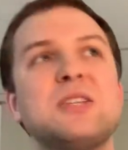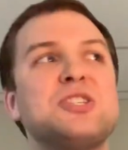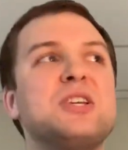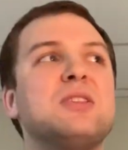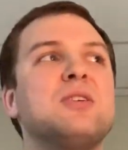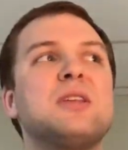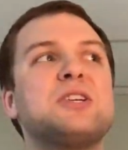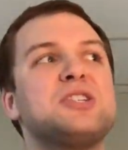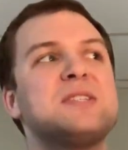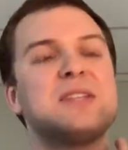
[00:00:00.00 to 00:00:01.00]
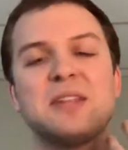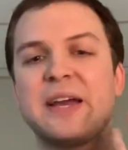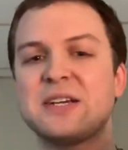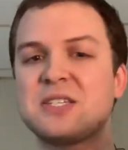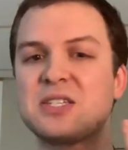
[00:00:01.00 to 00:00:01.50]
does she look like she's in
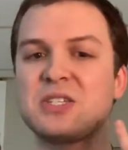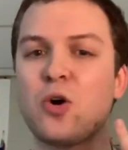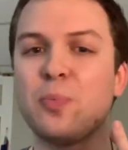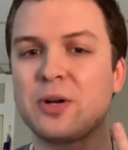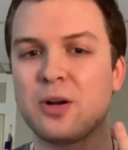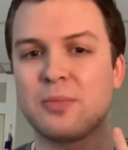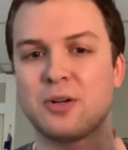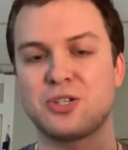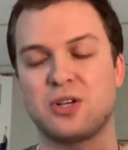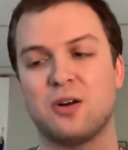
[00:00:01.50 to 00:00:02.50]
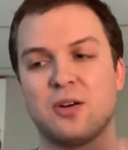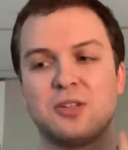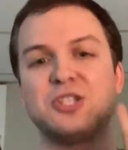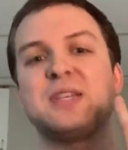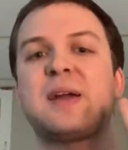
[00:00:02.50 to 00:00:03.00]
like a soap commercial, or
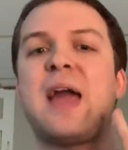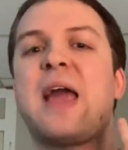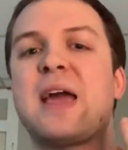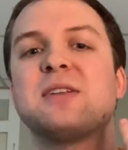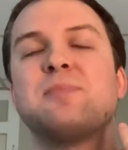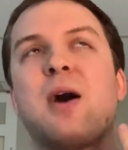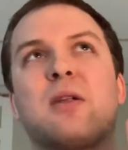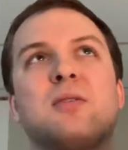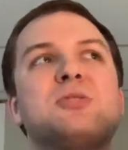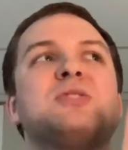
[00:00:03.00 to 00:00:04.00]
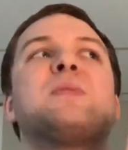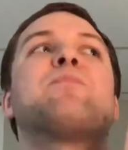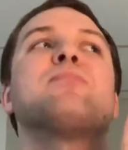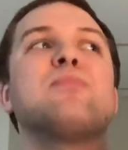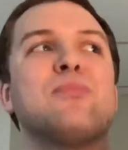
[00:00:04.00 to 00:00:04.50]
she's like a hand model? She's like,
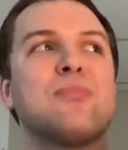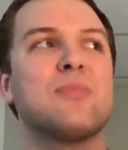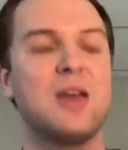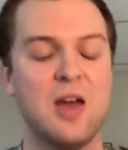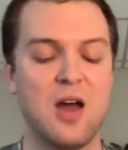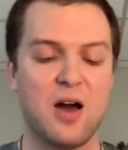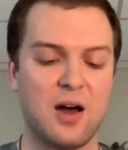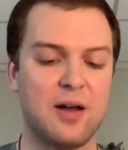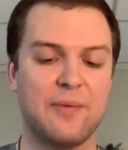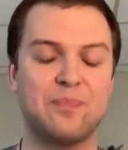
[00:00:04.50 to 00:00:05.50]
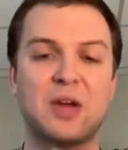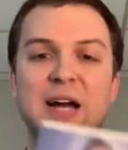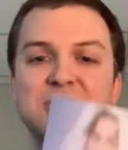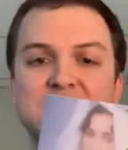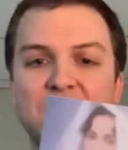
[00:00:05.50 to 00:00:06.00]
I
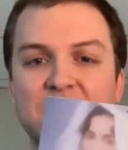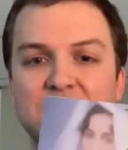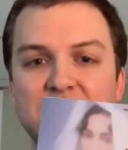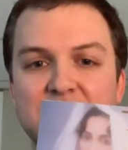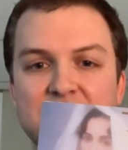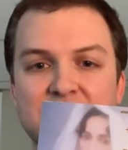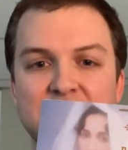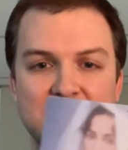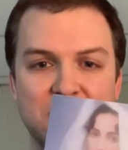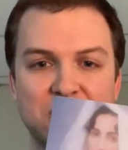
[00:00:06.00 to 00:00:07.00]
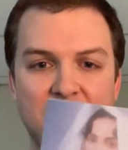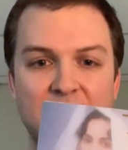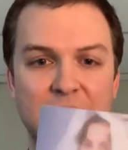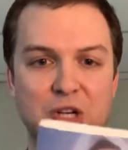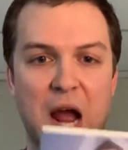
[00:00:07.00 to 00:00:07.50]
just think that this is such an
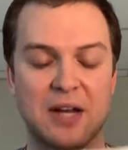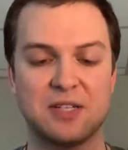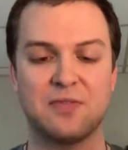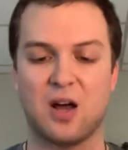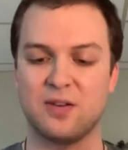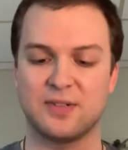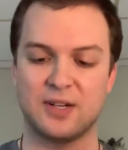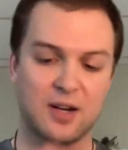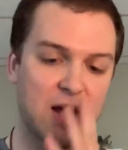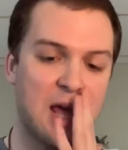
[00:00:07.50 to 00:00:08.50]
unattractive cover.